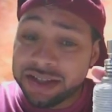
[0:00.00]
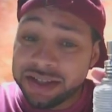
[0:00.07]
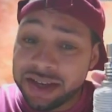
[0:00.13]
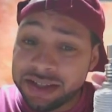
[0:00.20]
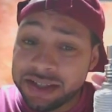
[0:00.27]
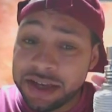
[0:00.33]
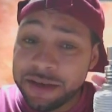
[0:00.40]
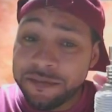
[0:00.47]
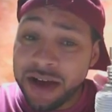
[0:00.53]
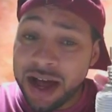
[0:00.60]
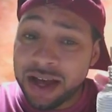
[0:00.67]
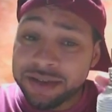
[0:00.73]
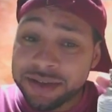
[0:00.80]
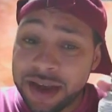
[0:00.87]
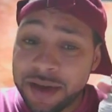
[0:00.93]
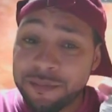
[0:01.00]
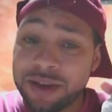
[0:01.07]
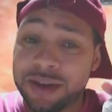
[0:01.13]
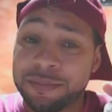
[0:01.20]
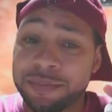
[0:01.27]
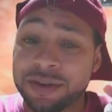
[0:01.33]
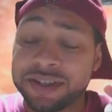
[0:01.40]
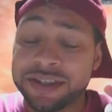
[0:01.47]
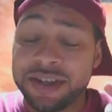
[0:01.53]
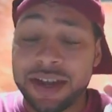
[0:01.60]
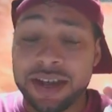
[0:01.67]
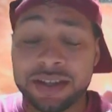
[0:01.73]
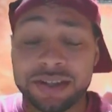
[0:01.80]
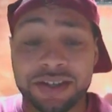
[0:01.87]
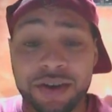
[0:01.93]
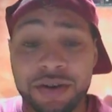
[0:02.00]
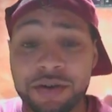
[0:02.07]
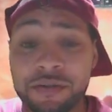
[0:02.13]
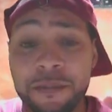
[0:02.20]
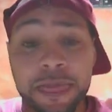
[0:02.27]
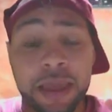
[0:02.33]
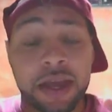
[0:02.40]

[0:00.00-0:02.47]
65 70% so